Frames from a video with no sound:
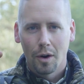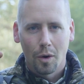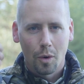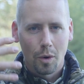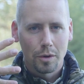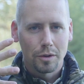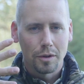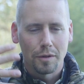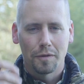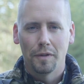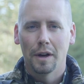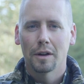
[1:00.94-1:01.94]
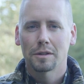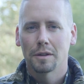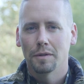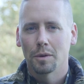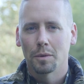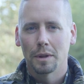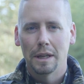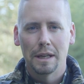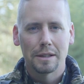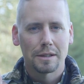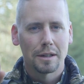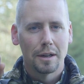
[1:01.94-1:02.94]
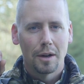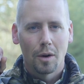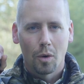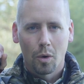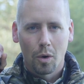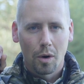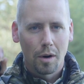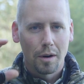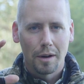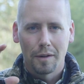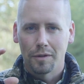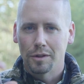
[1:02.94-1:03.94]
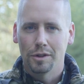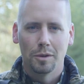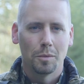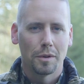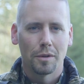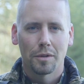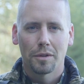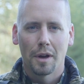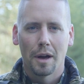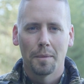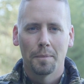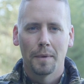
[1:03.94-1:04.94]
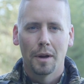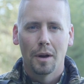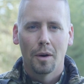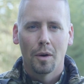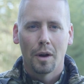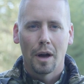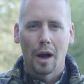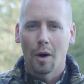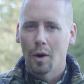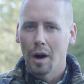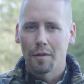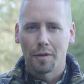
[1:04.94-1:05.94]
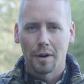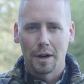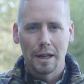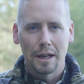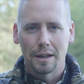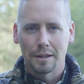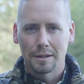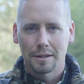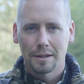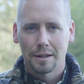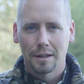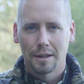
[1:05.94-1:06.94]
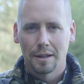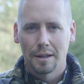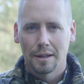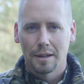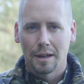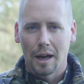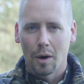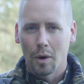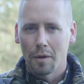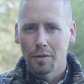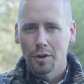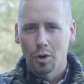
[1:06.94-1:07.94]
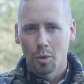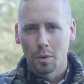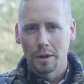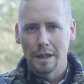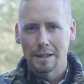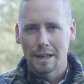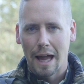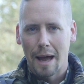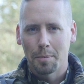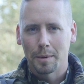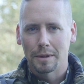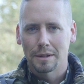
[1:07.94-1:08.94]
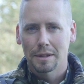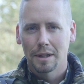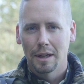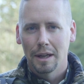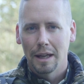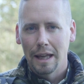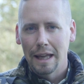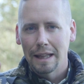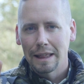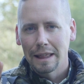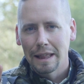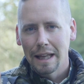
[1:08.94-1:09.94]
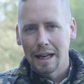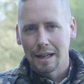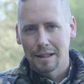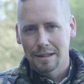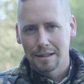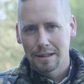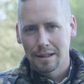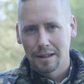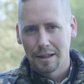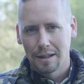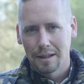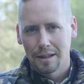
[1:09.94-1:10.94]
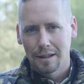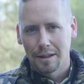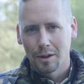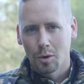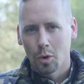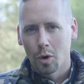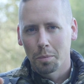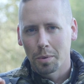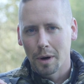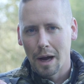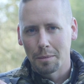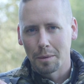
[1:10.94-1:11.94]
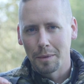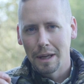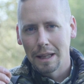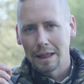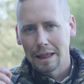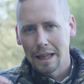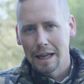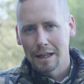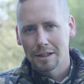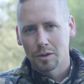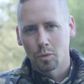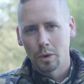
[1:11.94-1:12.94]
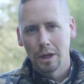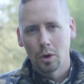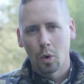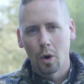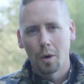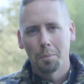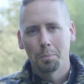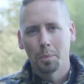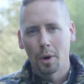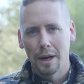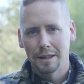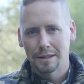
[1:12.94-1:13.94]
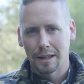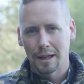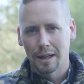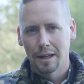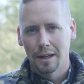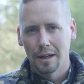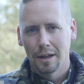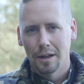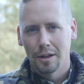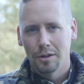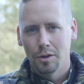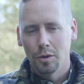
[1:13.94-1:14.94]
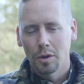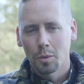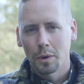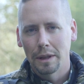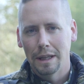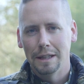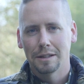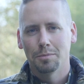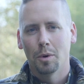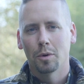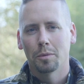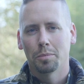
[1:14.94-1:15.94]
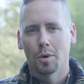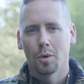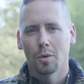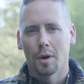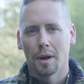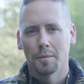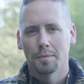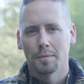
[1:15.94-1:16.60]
or to the fingers of your release, or if you're shooting with your thumb, however it is, however your release happens, it links the core problem. It links recoil bracing to the release motor program.